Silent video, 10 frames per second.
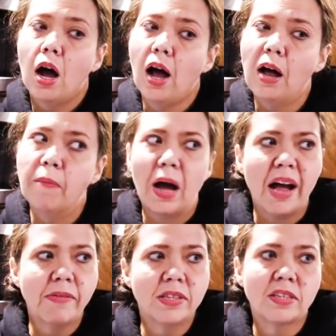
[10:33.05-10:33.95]
Um,
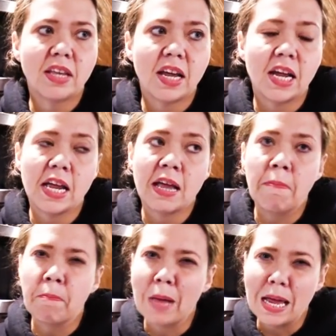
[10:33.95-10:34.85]
I would say it
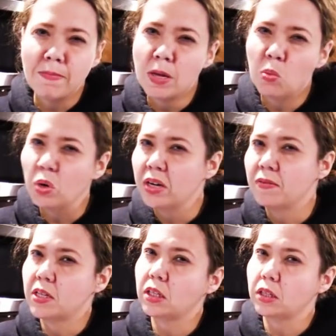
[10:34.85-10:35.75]
may be one
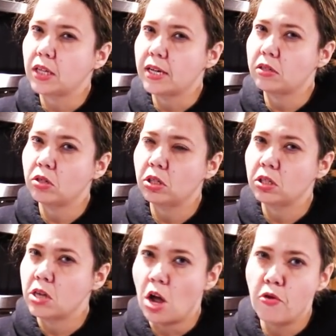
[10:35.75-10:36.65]
of the lesser
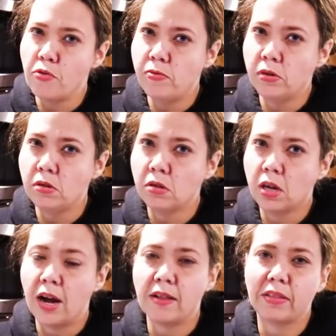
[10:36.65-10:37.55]
known,
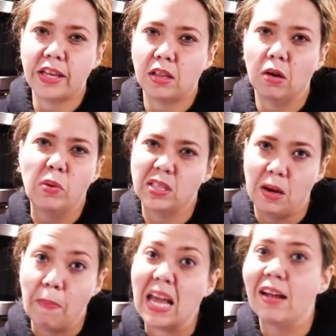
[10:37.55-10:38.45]
kind of like there wasn't
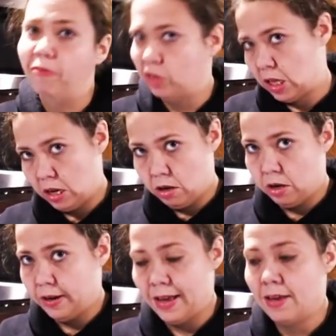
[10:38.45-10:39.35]
a pamphlet
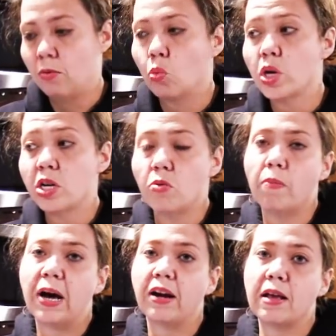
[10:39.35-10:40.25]
on it. We knew
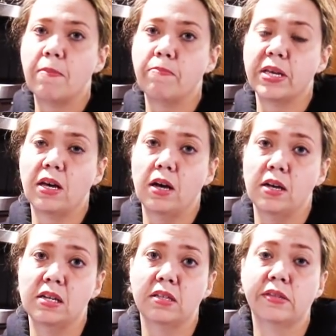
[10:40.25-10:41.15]
about it
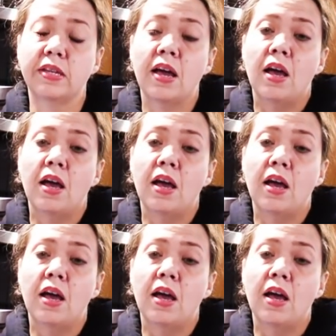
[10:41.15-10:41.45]
because